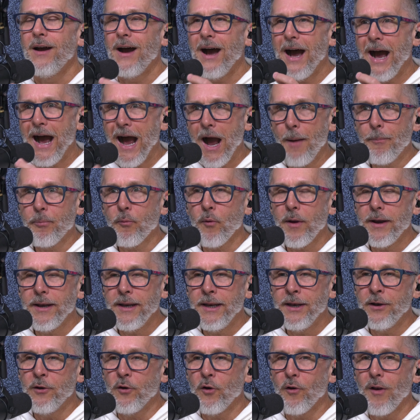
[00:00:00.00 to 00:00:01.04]
operating
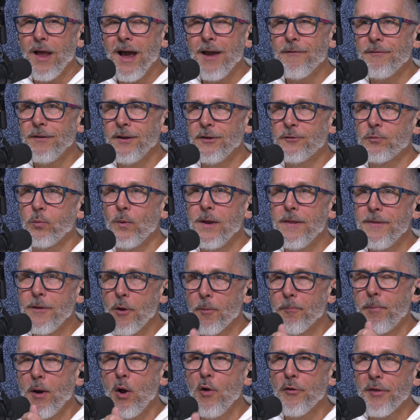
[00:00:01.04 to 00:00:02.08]
in our life. And it's when they're
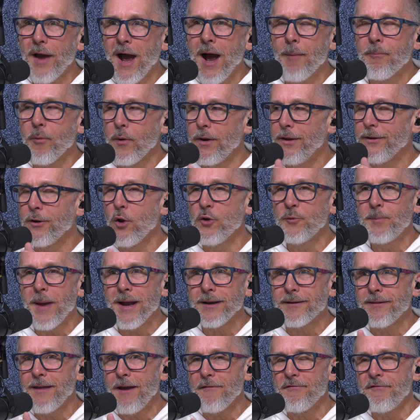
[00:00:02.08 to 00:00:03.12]
both operating. It goes back
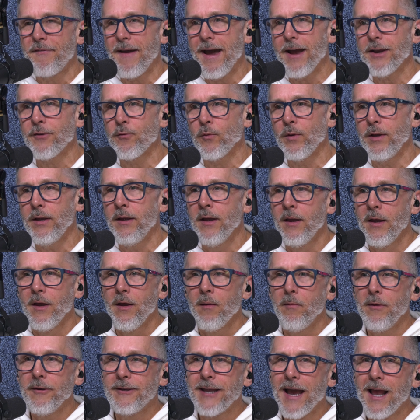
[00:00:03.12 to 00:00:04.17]
to that factory
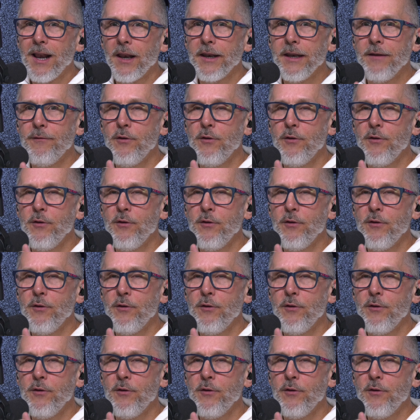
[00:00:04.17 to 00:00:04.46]
mentality.